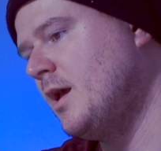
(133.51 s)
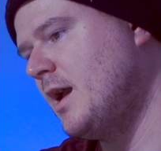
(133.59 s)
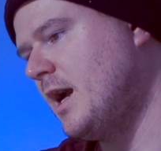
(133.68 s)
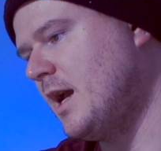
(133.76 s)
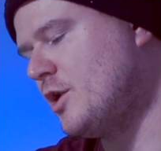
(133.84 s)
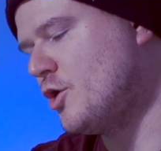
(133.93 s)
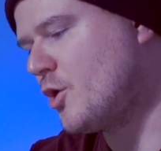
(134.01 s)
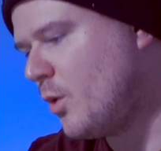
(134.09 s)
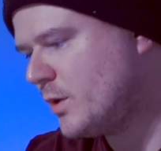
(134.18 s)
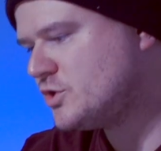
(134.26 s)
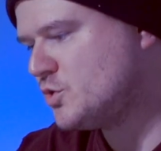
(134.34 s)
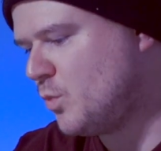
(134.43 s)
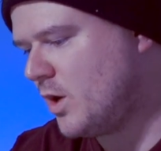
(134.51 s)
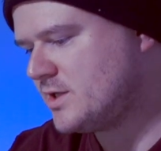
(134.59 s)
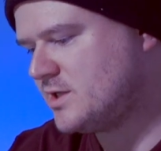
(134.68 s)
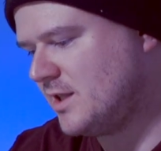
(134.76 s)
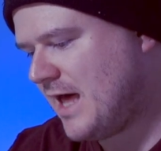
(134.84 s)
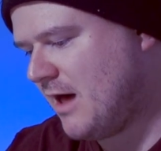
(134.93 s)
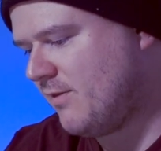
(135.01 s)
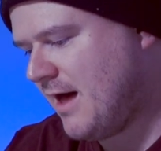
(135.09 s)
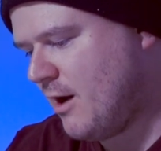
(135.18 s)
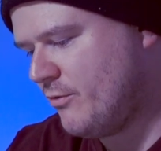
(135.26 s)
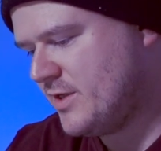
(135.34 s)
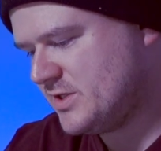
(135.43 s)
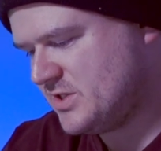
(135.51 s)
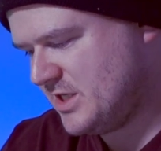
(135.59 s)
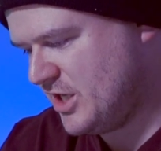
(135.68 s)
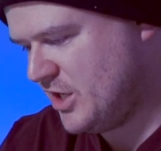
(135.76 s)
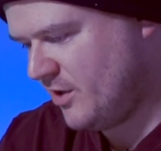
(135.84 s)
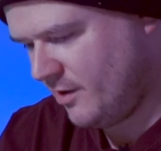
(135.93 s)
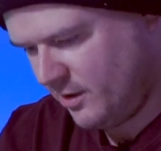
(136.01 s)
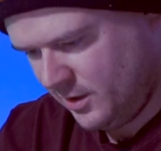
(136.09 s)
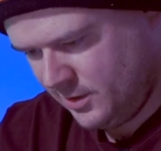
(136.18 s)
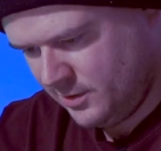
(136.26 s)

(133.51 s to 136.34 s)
And you're going to want to allow this to cure.